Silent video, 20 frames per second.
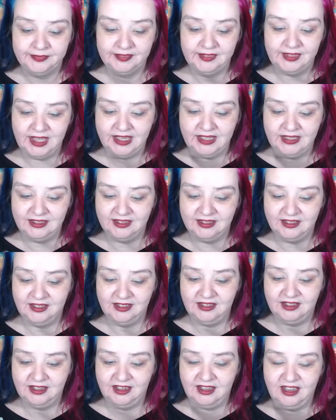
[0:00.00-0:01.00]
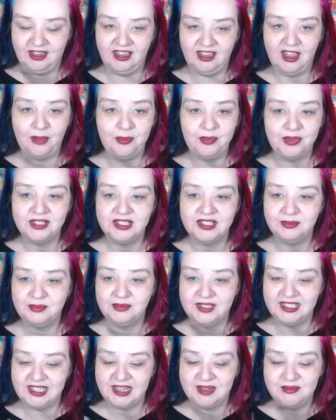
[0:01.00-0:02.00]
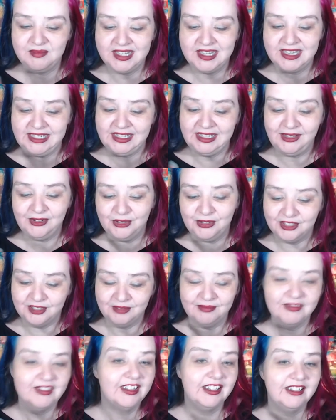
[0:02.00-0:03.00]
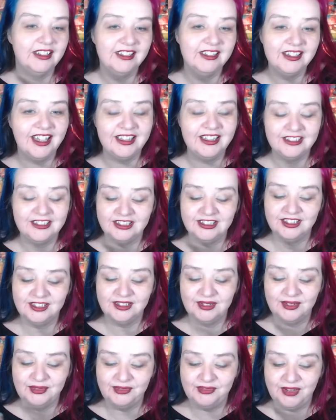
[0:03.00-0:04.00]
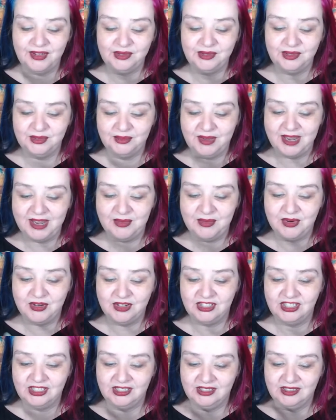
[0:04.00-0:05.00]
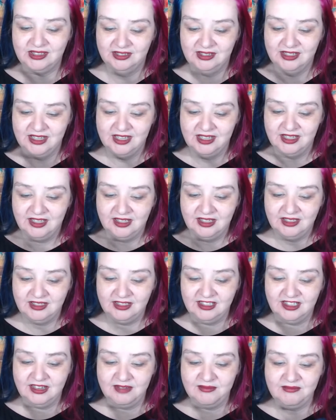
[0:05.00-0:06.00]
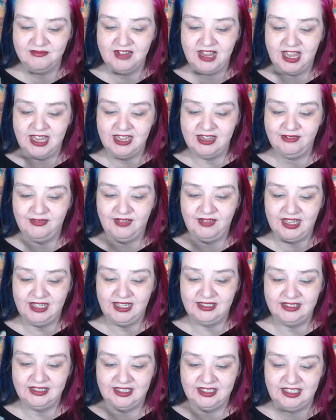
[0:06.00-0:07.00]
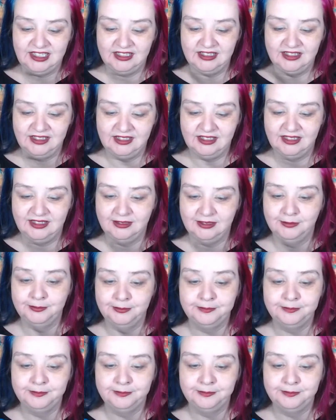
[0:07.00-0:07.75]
nice cup of some cinnamon tea or something and just felt away watching some kind of fantasiness.